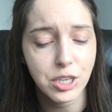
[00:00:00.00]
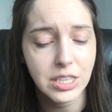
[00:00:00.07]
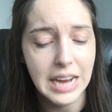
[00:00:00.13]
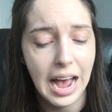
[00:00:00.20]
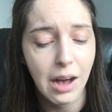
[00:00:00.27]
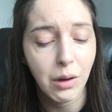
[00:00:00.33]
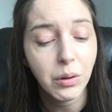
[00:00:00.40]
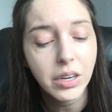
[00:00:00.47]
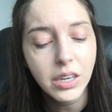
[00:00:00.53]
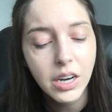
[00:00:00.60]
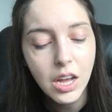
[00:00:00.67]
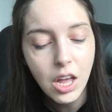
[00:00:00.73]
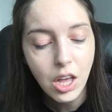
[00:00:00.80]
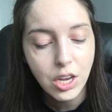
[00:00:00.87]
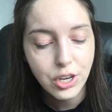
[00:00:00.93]
hour,
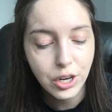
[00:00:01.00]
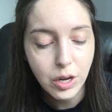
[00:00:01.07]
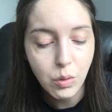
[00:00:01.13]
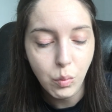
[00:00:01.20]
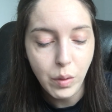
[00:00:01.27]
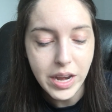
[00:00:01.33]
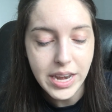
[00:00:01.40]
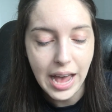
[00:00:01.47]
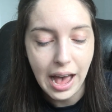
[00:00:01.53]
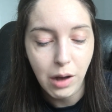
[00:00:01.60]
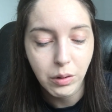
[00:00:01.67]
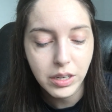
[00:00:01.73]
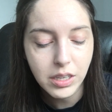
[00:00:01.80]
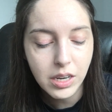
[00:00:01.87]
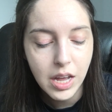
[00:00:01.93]
during Wind
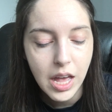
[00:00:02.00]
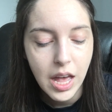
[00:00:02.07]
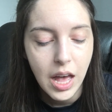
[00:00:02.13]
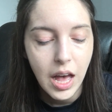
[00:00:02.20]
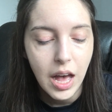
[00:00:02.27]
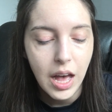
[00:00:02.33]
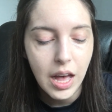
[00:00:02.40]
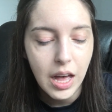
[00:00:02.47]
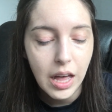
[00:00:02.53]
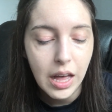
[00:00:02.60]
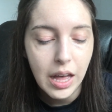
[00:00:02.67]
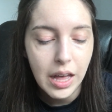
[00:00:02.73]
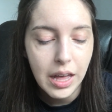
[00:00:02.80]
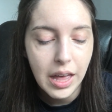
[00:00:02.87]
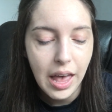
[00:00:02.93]
Hour.
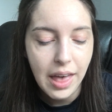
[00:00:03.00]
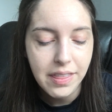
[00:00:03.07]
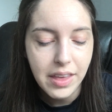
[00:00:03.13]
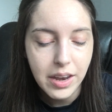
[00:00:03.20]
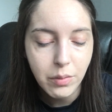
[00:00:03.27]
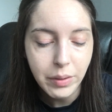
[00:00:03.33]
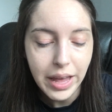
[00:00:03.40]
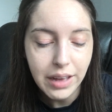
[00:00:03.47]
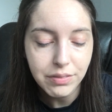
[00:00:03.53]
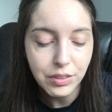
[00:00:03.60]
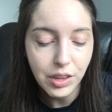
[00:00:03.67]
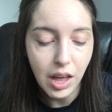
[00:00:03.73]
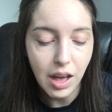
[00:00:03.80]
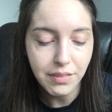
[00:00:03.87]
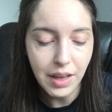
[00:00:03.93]
And then we have
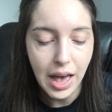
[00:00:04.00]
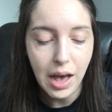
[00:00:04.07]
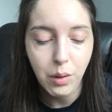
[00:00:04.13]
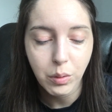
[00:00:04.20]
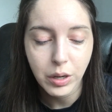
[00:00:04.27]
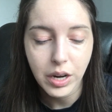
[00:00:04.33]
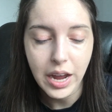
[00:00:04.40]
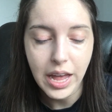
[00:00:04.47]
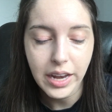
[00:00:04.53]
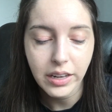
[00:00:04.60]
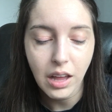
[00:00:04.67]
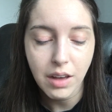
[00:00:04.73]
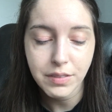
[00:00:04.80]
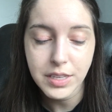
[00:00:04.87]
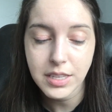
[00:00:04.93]
Lava Hour, and
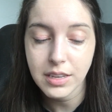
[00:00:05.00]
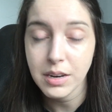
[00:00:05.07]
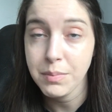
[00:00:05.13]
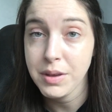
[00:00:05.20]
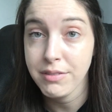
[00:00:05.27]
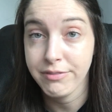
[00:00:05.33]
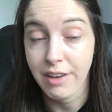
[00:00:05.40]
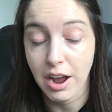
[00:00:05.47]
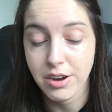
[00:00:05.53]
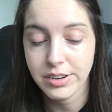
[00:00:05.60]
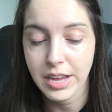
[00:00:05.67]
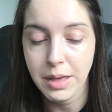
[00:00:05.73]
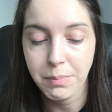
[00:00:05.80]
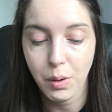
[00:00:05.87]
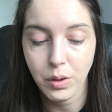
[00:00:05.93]
Lava is going to be
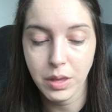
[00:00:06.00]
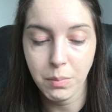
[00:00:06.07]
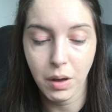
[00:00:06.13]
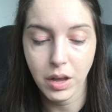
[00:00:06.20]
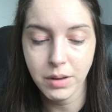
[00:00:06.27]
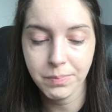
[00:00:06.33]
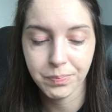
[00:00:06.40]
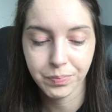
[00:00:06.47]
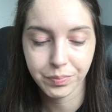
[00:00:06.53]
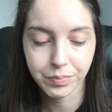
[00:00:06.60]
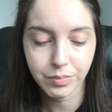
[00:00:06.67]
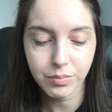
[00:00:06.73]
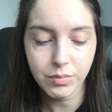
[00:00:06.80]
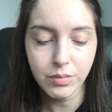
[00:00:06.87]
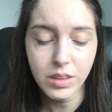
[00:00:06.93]
Fire-type Pokemon
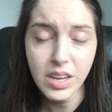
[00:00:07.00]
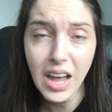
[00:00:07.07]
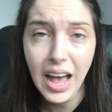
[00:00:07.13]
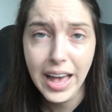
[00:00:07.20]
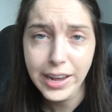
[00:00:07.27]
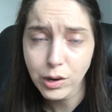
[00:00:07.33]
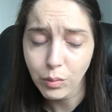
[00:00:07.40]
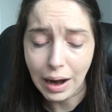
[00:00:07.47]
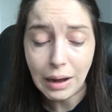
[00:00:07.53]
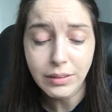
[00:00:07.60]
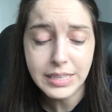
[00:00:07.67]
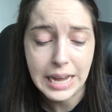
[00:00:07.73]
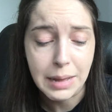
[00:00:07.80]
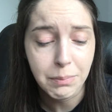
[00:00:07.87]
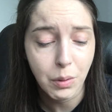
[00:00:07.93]
and
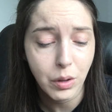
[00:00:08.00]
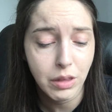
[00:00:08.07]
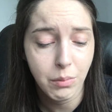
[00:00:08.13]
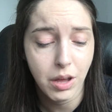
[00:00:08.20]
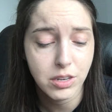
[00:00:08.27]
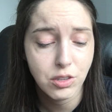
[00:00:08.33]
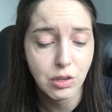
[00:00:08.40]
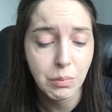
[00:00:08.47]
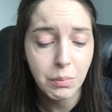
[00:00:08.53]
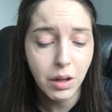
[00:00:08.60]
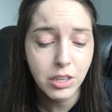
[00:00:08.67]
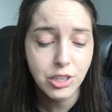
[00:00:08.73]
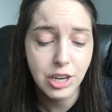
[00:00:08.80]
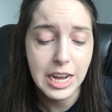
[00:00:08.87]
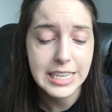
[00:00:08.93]
Ground-type Pokemon. So
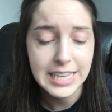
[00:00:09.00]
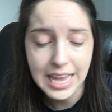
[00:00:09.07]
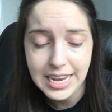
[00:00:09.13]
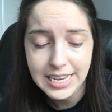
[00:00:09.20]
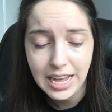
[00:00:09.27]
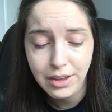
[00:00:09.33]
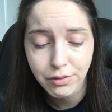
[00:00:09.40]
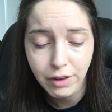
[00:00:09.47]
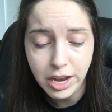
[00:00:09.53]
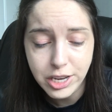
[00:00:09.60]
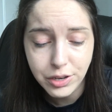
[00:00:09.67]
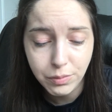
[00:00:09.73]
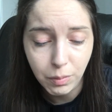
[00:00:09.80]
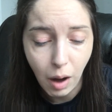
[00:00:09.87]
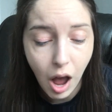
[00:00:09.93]
Moltres, Entei,
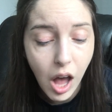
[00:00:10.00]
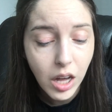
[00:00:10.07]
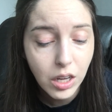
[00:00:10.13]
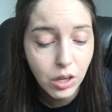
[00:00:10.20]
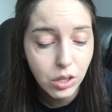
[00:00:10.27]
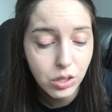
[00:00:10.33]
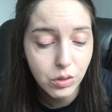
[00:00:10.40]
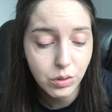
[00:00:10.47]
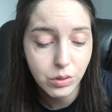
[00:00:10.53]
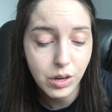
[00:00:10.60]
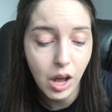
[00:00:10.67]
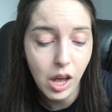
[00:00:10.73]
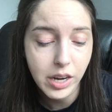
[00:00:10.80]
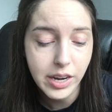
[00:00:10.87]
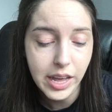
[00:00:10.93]
Regirock,
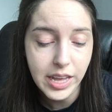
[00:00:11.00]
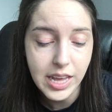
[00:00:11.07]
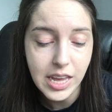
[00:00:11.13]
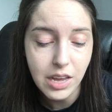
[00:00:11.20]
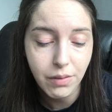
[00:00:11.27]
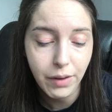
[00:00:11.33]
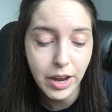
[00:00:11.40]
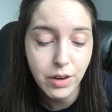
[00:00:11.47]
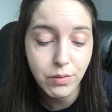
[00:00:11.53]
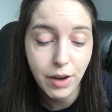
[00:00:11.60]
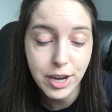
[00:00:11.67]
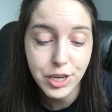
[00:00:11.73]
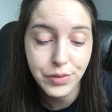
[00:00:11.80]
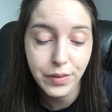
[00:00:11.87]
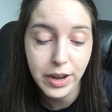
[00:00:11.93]
Groudon, Heatran,
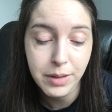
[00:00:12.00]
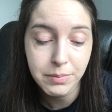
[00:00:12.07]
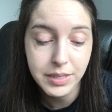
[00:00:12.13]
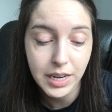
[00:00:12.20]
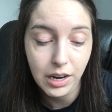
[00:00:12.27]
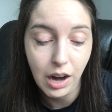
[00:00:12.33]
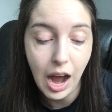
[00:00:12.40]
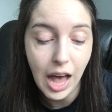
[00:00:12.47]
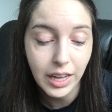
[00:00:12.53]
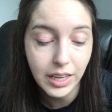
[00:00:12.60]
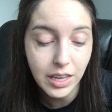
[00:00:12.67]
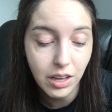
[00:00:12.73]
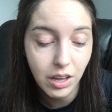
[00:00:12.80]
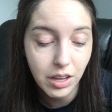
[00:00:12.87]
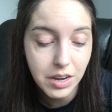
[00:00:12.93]
Reshiram,
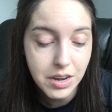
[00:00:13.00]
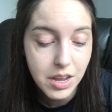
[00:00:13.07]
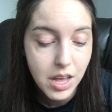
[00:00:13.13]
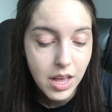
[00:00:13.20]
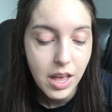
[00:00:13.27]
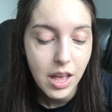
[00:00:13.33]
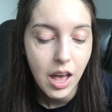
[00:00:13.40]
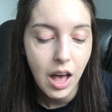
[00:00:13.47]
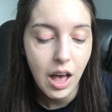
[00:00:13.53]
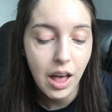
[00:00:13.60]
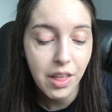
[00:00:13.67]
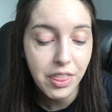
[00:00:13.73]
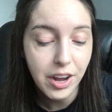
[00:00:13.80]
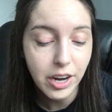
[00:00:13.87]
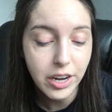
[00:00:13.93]
Terrakion,
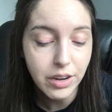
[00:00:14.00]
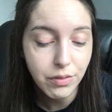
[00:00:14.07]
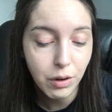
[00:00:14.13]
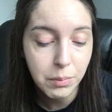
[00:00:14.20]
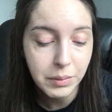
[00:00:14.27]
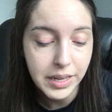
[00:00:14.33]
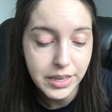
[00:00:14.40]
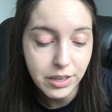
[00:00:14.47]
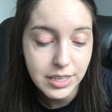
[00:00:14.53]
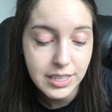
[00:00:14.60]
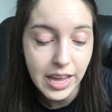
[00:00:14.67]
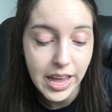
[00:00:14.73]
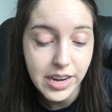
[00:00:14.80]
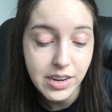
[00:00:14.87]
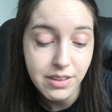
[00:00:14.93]
Therian Form Landorus,
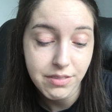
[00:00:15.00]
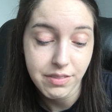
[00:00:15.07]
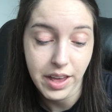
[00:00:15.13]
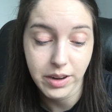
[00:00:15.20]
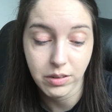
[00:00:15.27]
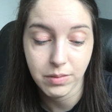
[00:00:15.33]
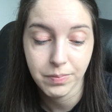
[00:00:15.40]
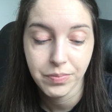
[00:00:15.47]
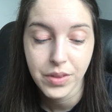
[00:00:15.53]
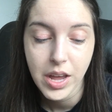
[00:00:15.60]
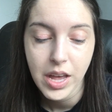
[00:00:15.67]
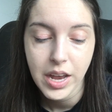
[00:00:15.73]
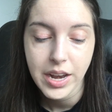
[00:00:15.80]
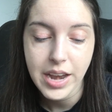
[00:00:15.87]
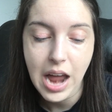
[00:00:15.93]
and Yveltal.
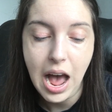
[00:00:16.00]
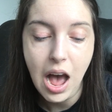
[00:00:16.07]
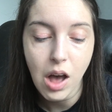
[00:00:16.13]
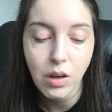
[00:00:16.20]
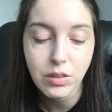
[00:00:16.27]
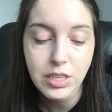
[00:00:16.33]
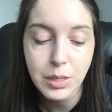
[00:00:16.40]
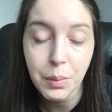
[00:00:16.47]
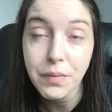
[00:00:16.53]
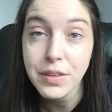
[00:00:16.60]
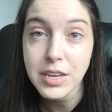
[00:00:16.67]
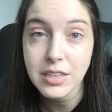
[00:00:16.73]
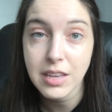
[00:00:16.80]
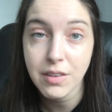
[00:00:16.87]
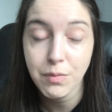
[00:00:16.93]
Now, some of
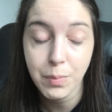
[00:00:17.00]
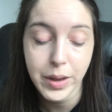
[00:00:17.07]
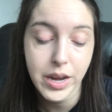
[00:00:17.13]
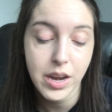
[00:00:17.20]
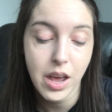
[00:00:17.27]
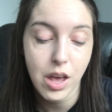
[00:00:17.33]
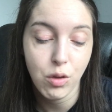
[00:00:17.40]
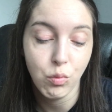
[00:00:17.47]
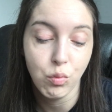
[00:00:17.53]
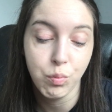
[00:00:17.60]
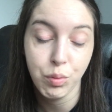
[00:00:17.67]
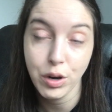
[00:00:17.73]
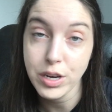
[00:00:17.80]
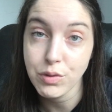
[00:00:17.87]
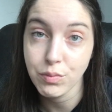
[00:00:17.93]
these have been
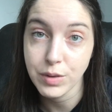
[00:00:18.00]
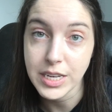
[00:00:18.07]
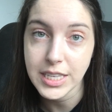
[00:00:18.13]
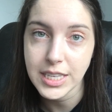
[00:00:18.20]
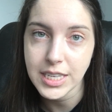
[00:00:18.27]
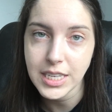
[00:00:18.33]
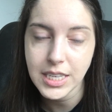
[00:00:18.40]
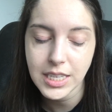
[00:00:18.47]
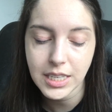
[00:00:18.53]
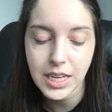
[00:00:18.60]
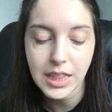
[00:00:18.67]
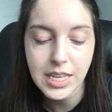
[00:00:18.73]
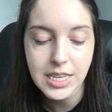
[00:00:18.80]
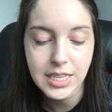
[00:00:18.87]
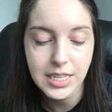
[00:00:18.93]
pretty recent,
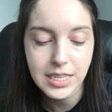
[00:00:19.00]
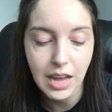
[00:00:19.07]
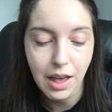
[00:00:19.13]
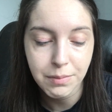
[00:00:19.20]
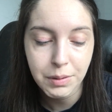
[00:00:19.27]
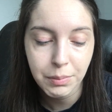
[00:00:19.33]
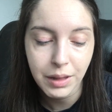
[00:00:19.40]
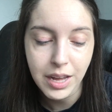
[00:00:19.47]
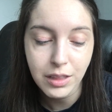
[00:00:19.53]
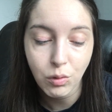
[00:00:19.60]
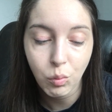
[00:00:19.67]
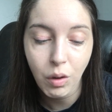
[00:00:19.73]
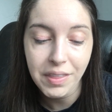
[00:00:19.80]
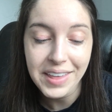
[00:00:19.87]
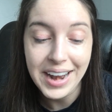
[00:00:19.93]
at least since I've been playing. The
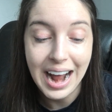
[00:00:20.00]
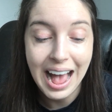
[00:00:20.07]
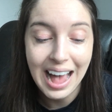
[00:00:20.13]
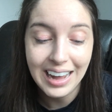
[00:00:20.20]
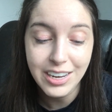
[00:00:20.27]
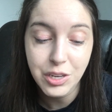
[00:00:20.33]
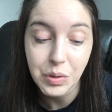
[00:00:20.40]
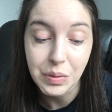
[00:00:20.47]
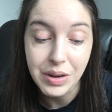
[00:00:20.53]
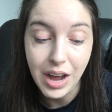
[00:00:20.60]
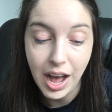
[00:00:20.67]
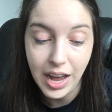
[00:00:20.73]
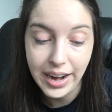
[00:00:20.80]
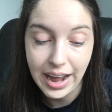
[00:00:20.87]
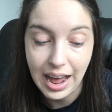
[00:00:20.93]
one that I do
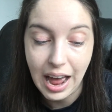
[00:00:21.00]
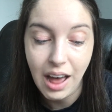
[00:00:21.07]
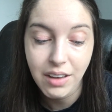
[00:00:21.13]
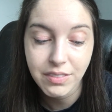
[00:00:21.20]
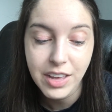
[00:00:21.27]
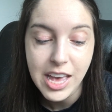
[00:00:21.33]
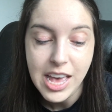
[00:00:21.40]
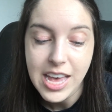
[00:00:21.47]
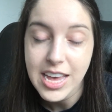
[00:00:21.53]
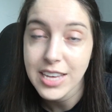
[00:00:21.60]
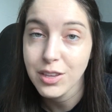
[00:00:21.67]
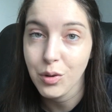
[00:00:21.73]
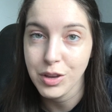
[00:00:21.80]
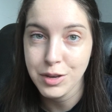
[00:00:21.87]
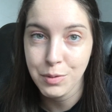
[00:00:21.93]
not have
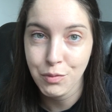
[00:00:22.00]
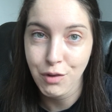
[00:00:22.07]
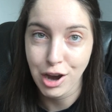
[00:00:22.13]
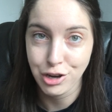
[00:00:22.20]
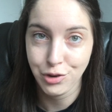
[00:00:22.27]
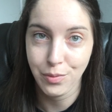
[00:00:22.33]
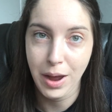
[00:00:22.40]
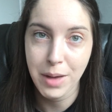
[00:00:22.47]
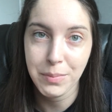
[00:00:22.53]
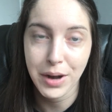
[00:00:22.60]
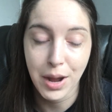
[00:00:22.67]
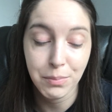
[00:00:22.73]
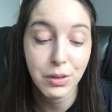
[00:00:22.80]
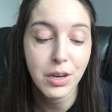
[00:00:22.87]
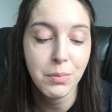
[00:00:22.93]
is going to be Reshiram, and
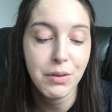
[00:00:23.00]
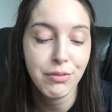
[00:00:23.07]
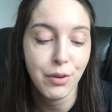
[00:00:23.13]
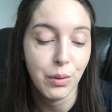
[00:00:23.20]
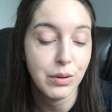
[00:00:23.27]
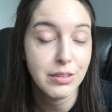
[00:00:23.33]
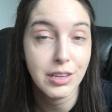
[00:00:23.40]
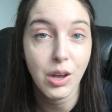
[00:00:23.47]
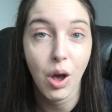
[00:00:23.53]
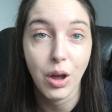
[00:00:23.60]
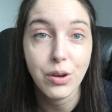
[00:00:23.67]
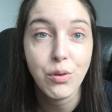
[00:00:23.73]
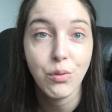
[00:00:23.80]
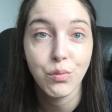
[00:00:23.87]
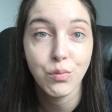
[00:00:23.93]
I'm going to be focusing
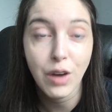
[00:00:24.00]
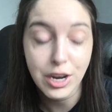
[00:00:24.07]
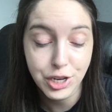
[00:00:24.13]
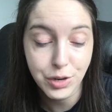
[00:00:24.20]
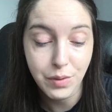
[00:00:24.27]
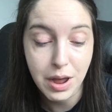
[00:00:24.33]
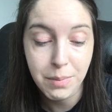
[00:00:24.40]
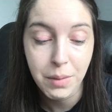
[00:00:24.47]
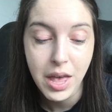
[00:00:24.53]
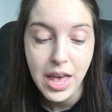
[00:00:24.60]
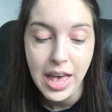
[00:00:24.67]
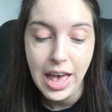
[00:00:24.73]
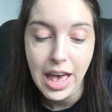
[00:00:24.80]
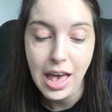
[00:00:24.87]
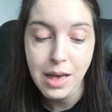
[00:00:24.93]
on Reshiram.
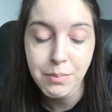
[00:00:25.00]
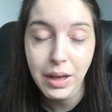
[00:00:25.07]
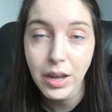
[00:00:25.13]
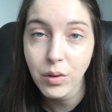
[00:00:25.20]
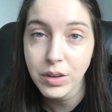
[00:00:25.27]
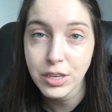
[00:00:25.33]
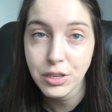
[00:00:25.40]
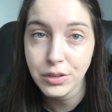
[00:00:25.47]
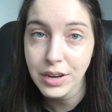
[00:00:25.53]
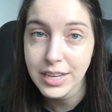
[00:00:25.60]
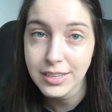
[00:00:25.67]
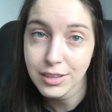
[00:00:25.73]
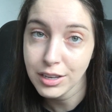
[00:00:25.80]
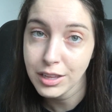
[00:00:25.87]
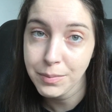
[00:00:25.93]
Am I going to
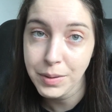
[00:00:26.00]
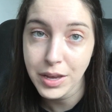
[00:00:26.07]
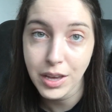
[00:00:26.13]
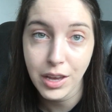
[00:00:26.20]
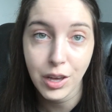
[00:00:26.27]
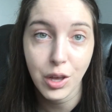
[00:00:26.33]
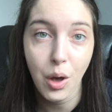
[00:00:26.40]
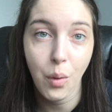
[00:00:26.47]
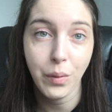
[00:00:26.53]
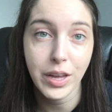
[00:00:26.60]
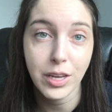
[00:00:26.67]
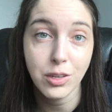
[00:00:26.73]
necessarily be going